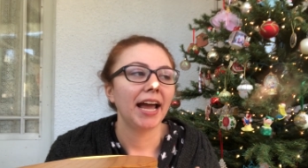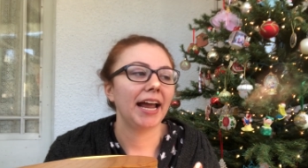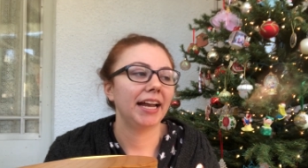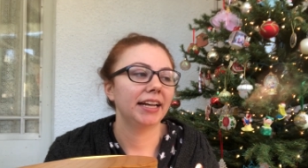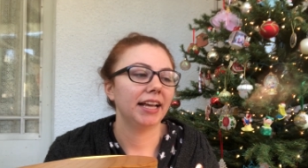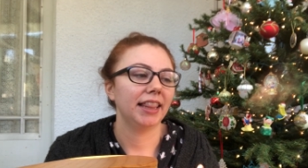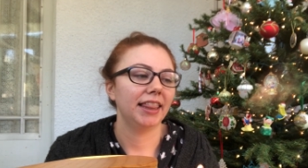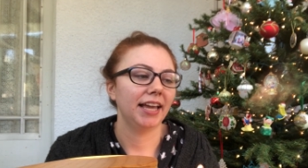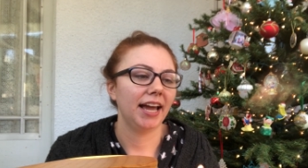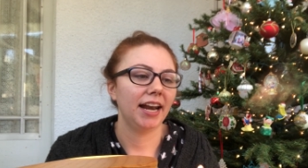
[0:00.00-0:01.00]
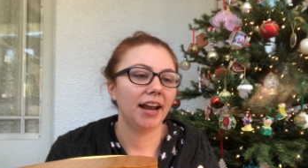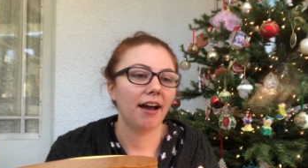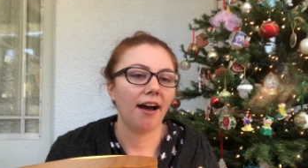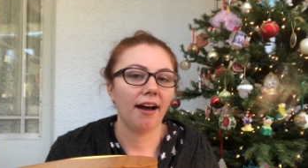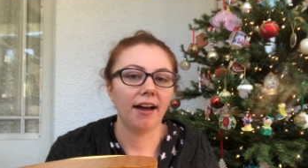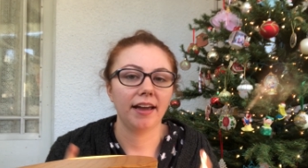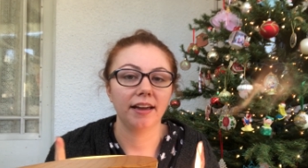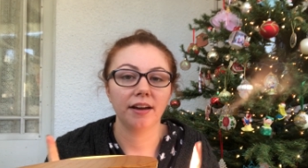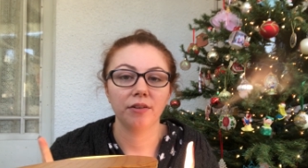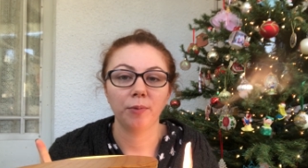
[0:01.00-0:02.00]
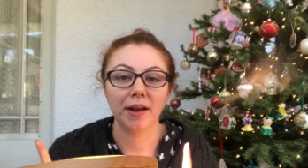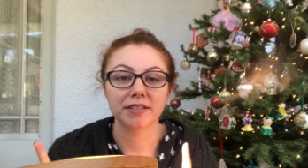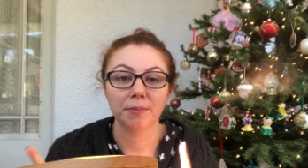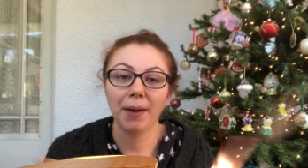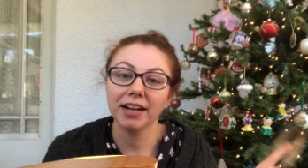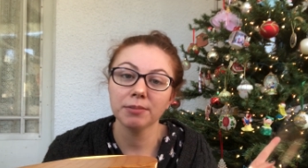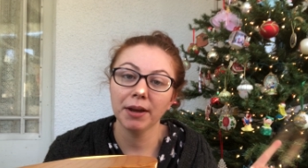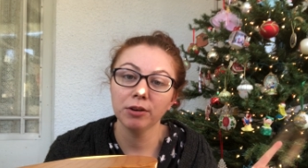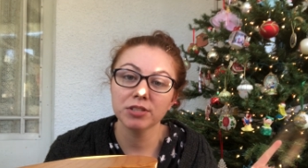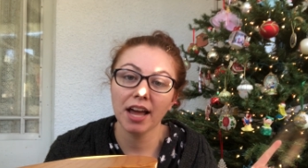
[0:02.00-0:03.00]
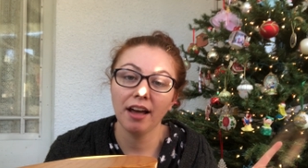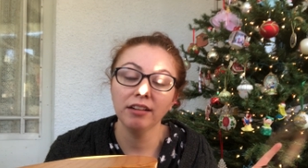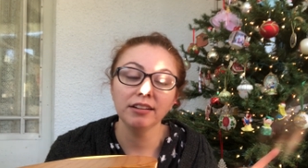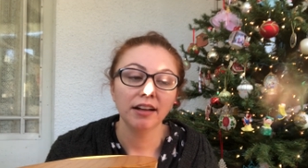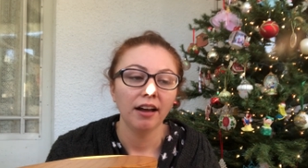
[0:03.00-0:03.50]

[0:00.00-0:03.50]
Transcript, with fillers: And then I went back to my hotel.